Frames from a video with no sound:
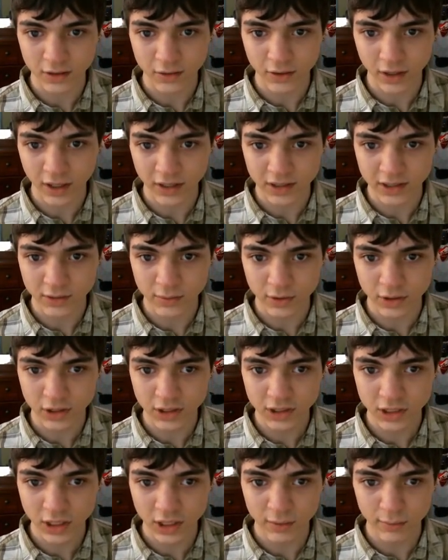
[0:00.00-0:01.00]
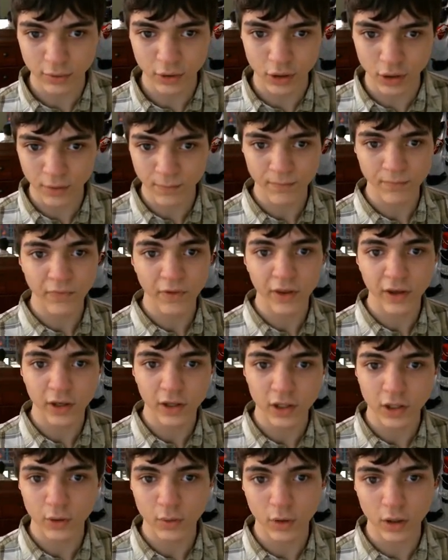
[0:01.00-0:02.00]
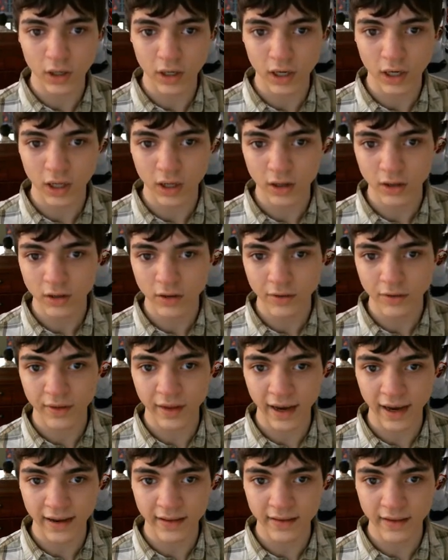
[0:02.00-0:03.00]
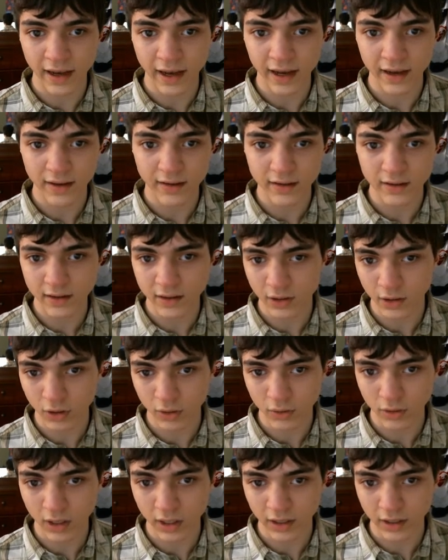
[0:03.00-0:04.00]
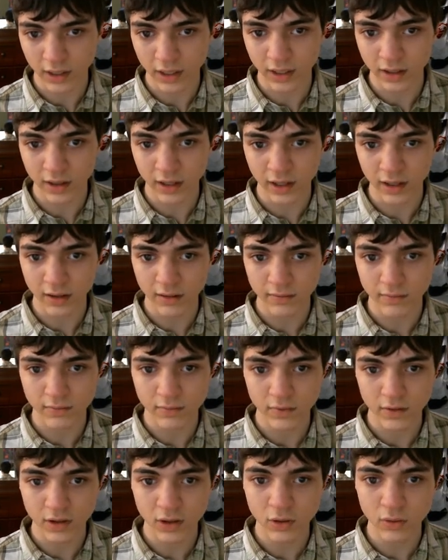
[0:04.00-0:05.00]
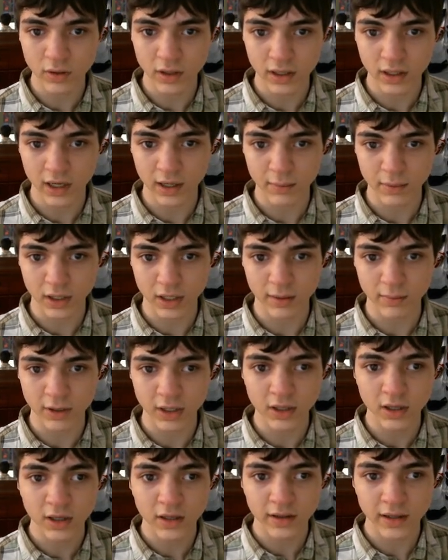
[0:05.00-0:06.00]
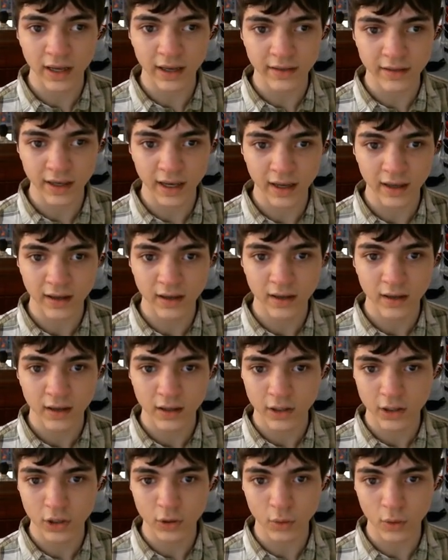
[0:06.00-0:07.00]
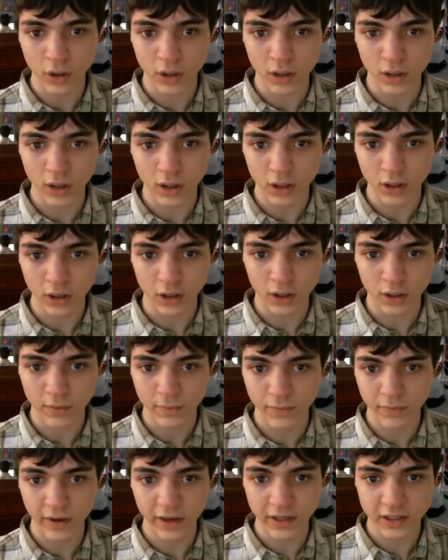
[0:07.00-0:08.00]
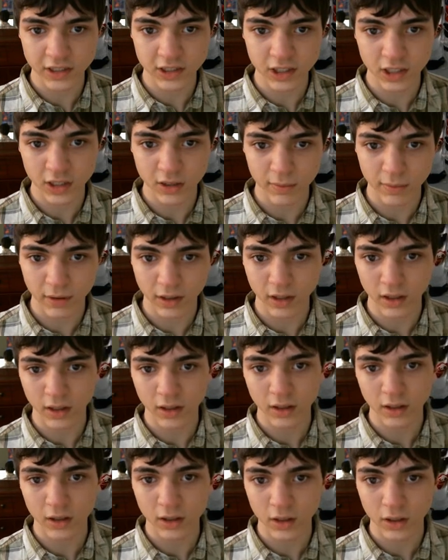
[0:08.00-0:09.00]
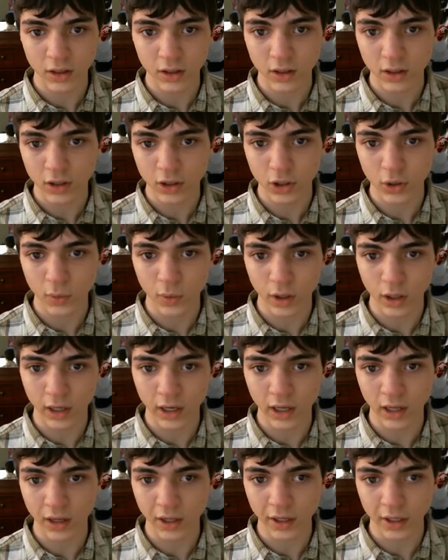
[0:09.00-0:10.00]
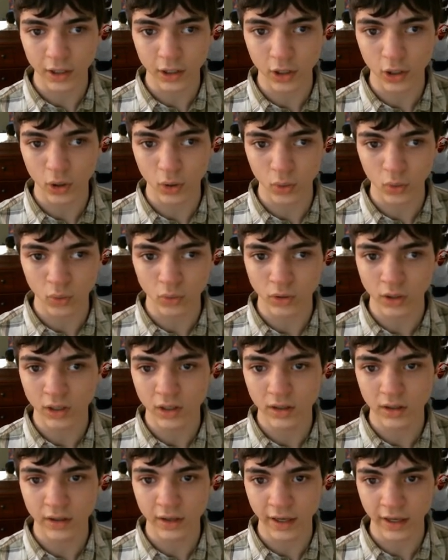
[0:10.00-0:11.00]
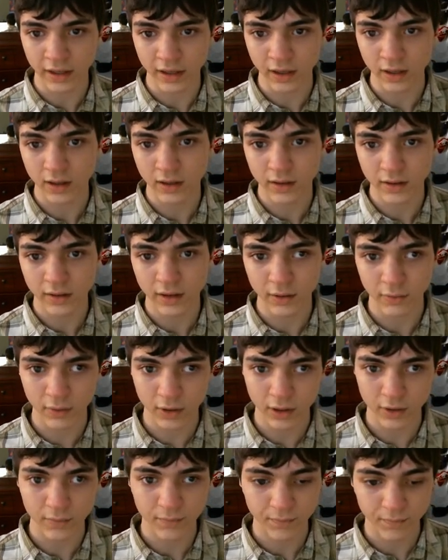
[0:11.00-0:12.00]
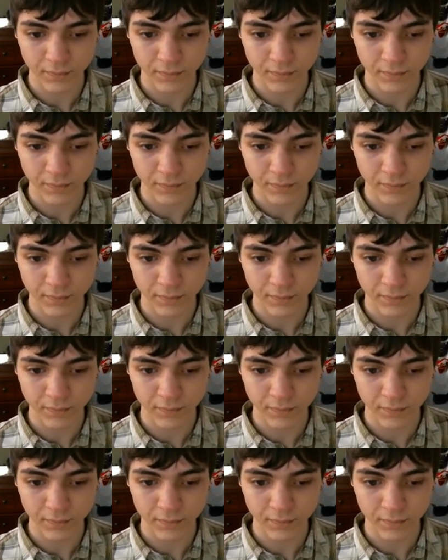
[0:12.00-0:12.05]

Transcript: Okay, so we're just gonna put URL dot concatenate. No, not comma dot HTTP UrlEncode data. There we go.